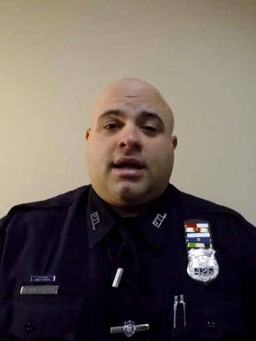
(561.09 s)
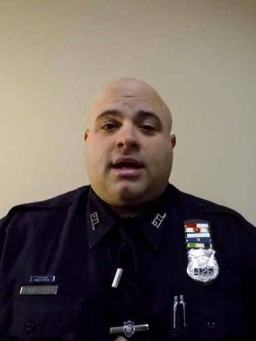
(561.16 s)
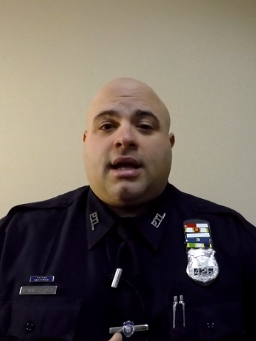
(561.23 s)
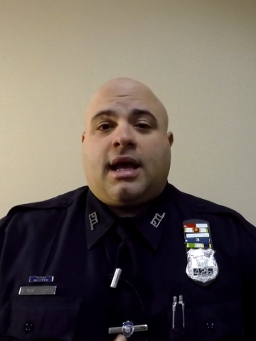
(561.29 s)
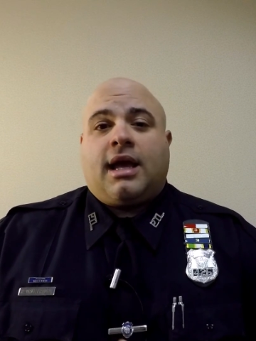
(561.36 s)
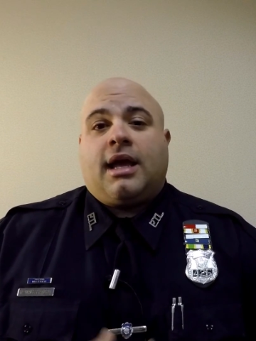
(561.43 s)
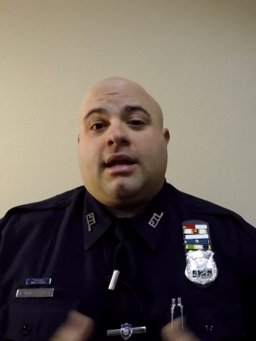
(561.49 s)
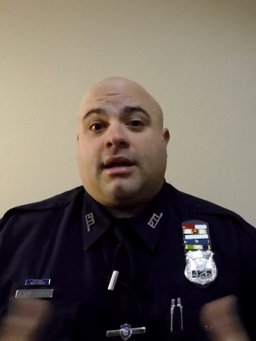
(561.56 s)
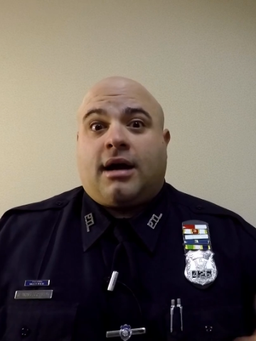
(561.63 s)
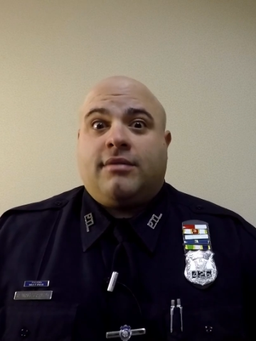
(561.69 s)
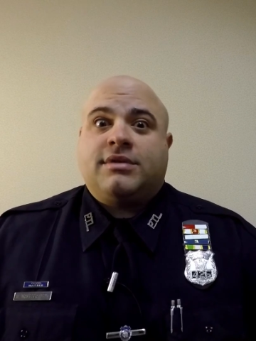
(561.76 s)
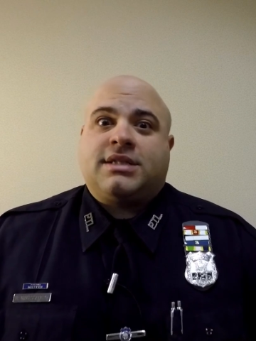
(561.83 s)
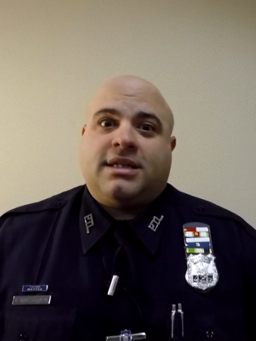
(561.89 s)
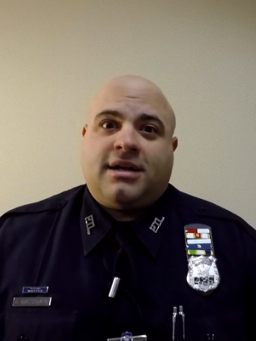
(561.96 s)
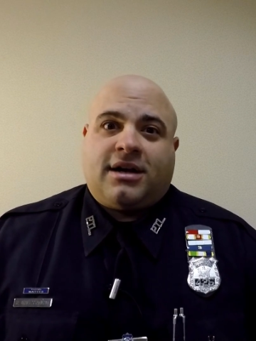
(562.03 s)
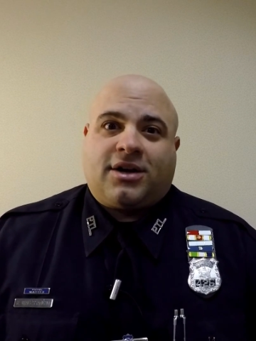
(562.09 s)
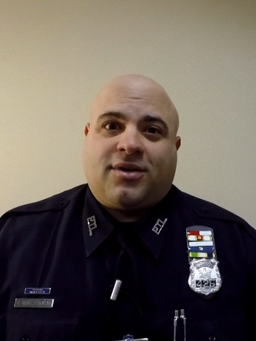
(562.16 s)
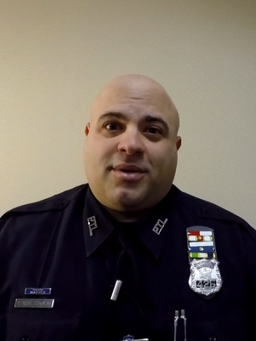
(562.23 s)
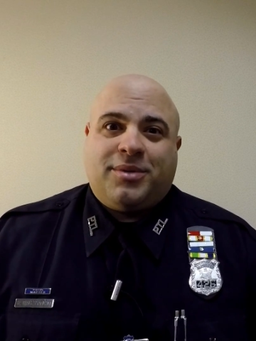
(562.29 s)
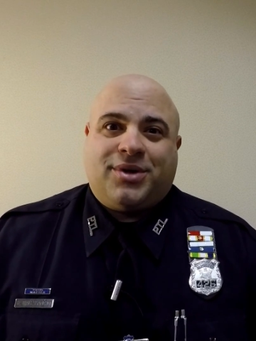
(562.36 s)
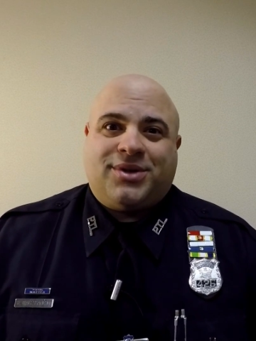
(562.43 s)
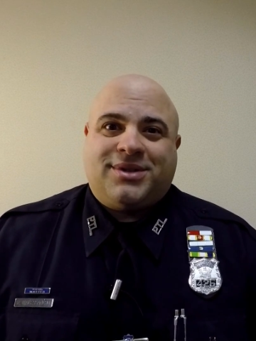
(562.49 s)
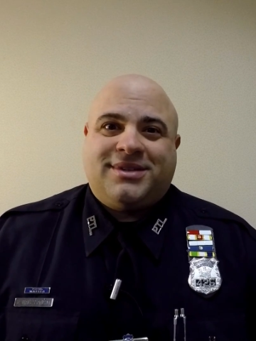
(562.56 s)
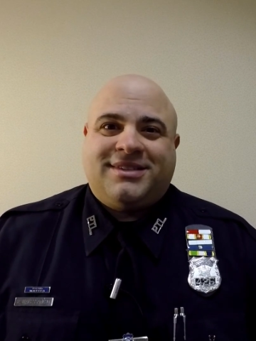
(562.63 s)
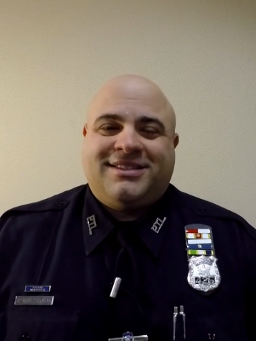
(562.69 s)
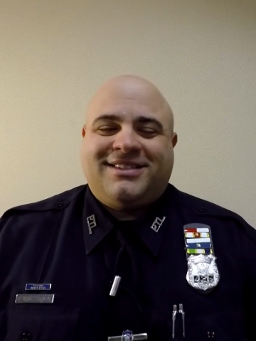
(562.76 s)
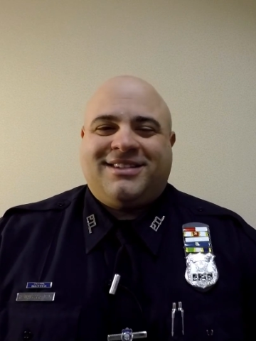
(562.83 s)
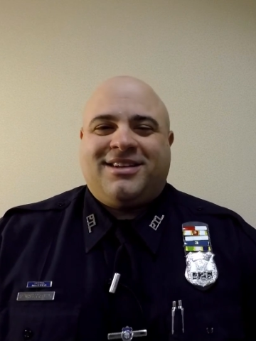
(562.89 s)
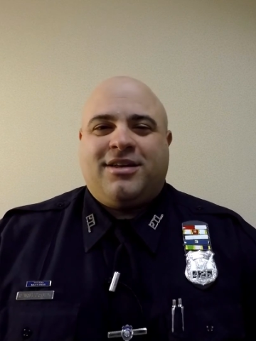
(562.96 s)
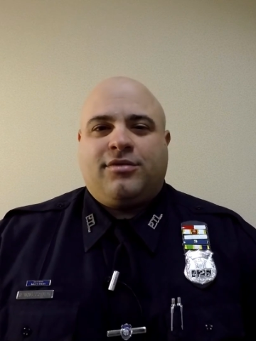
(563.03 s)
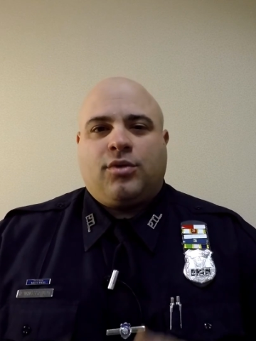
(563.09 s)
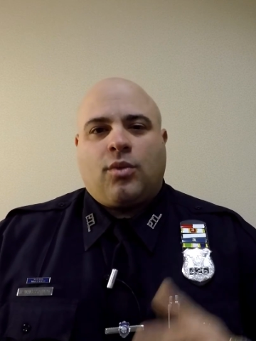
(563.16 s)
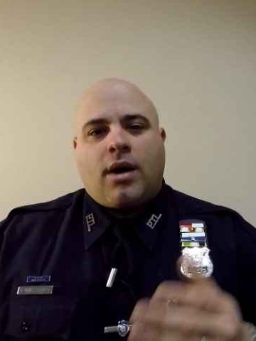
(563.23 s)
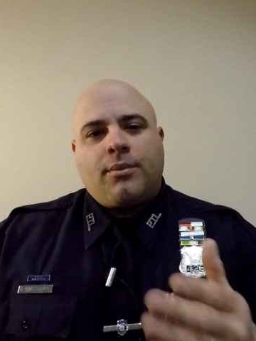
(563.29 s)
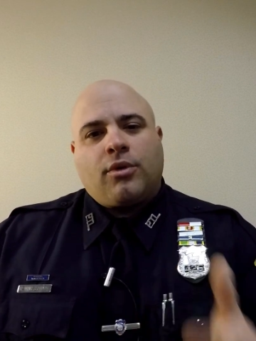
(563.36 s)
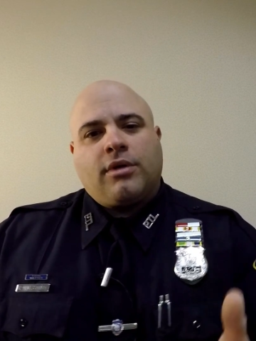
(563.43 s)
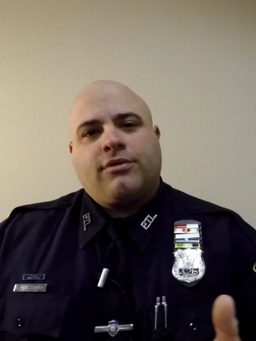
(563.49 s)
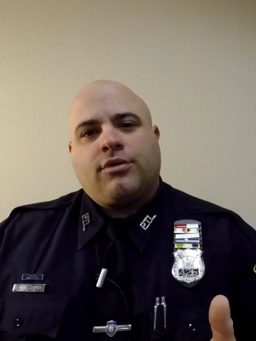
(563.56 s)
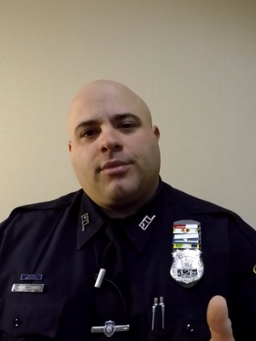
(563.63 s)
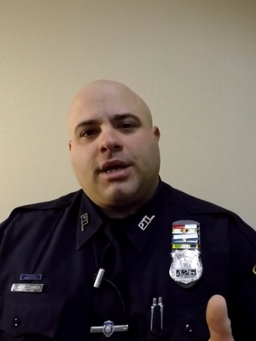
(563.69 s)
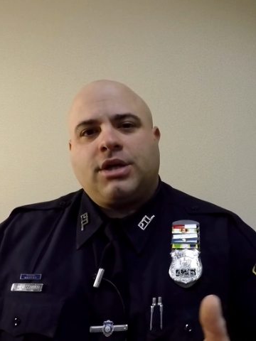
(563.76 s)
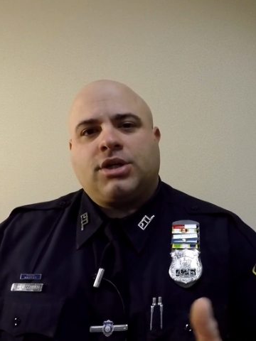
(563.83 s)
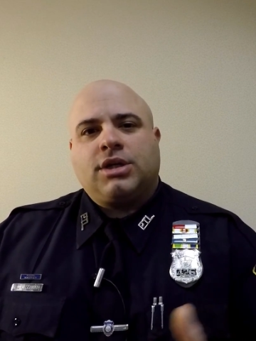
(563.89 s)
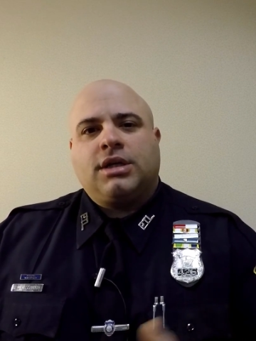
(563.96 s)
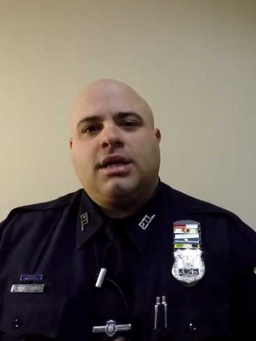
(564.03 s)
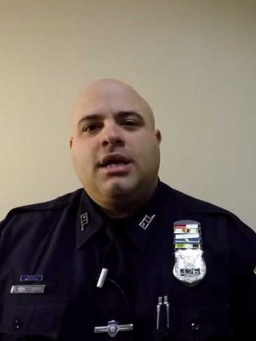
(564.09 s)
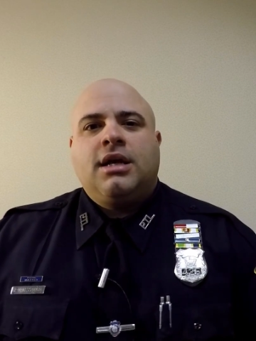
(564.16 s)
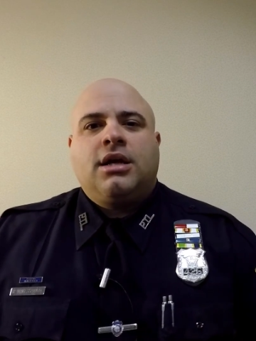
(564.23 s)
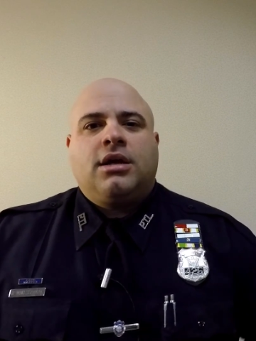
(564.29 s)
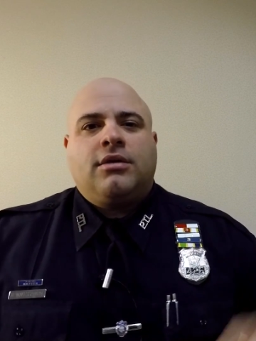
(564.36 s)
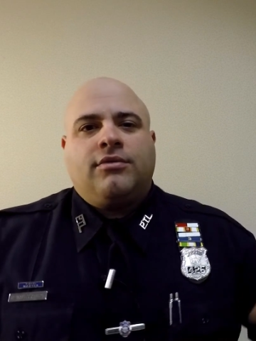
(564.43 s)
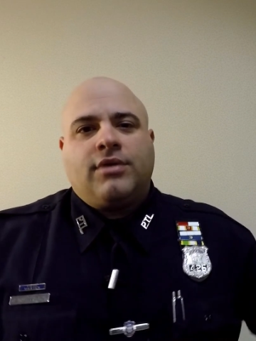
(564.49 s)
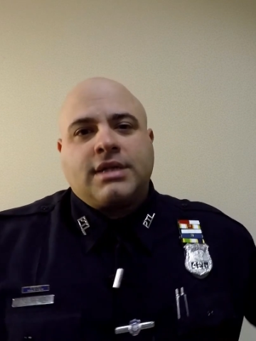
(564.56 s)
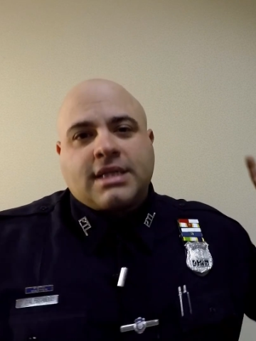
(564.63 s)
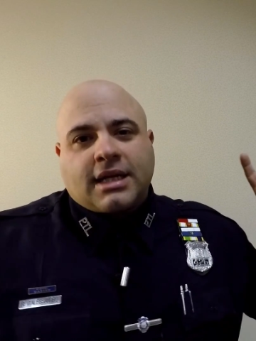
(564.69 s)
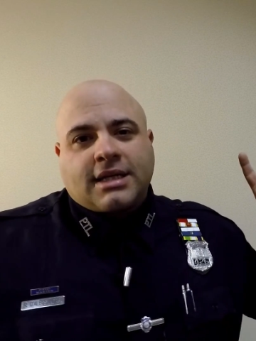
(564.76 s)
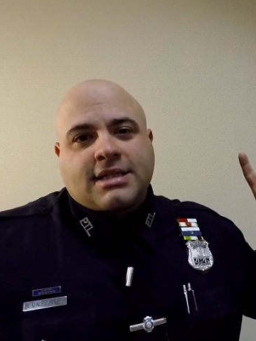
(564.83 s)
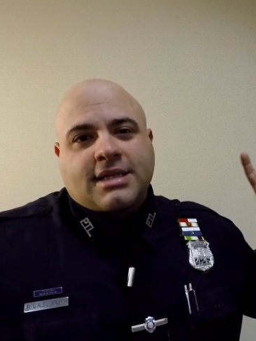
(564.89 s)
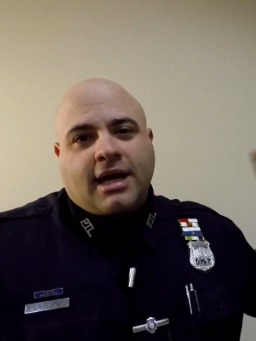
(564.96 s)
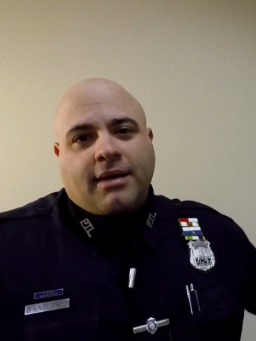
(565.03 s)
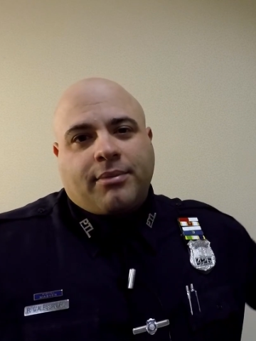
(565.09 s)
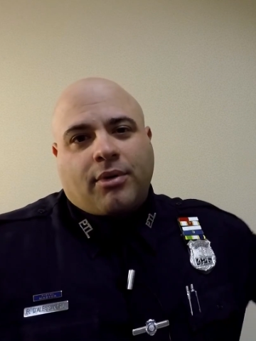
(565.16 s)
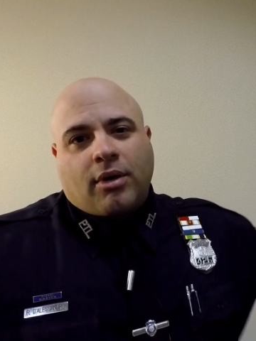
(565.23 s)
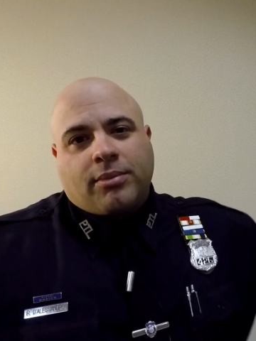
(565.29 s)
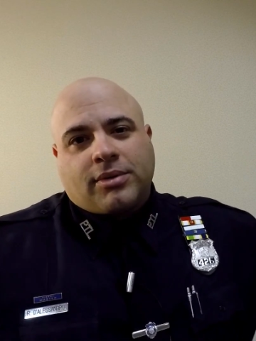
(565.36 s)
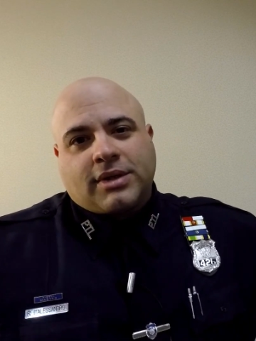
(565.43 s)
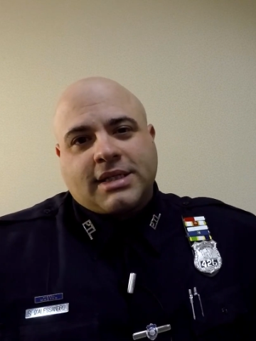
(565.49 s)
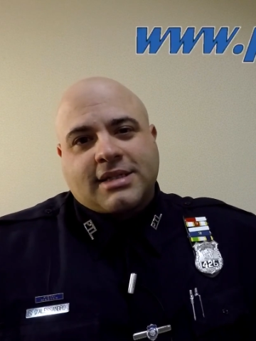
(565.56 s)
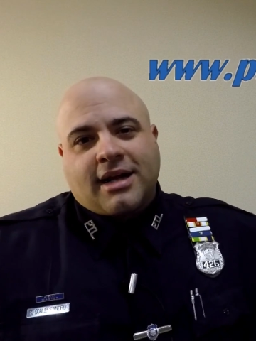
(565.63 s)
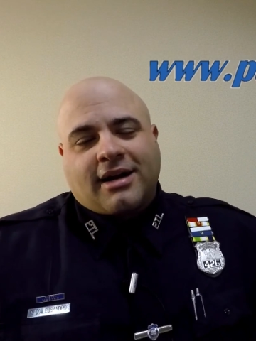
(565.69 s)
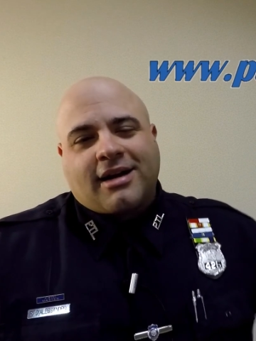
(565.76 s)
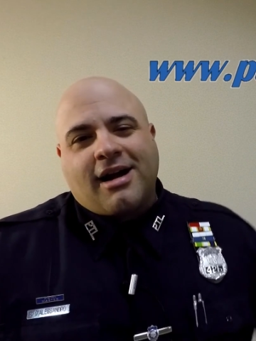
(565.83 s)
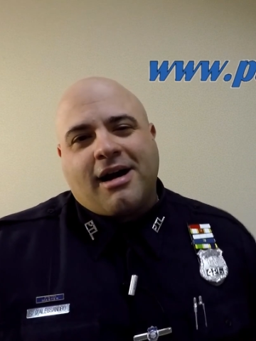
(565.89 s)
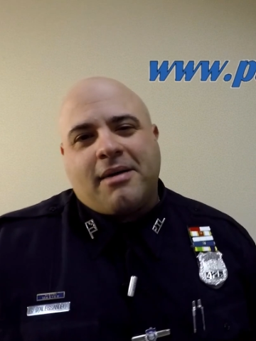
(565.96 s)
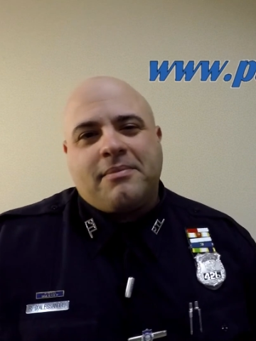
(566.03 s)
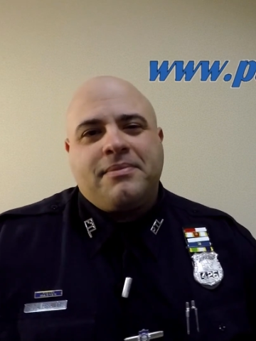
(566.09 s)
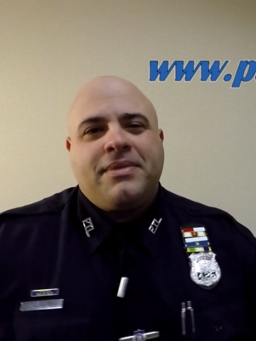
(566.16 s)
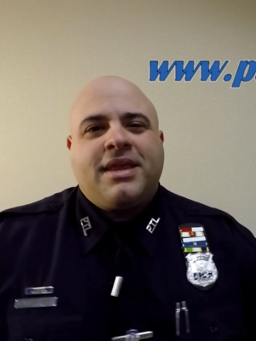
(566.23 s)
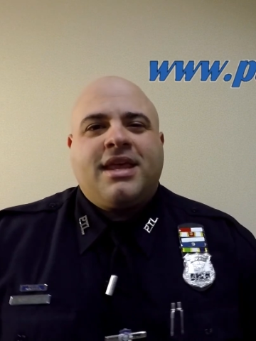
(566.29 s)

and obviously not a criminal. If you want more information, visit us at parpolice.com,